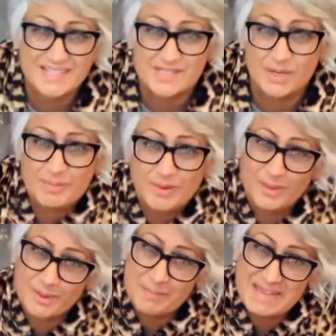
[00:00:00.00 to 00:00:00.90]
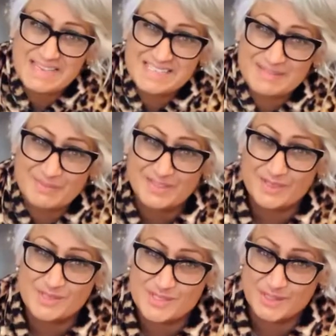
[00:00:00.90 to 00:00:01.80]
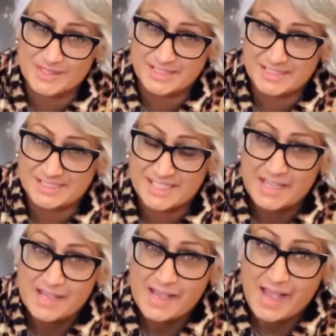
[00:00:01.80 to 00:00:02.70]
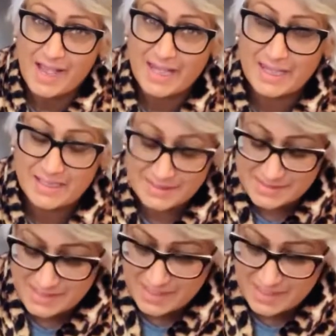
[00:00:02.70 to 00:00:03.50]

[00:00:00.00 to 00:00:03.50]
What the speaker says: top will look amazing with those joggers, and